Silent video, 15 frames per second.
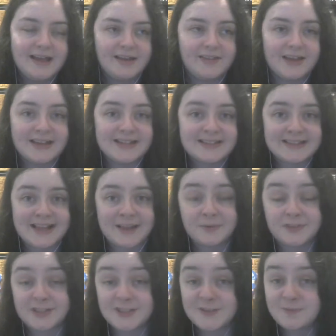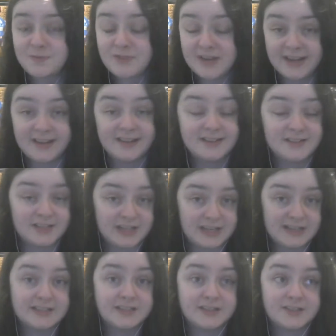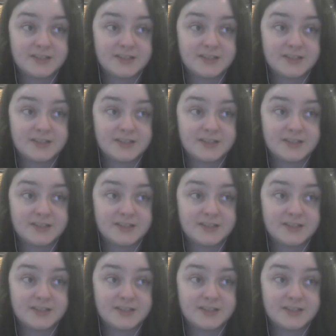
Now that is exactly what the spree does.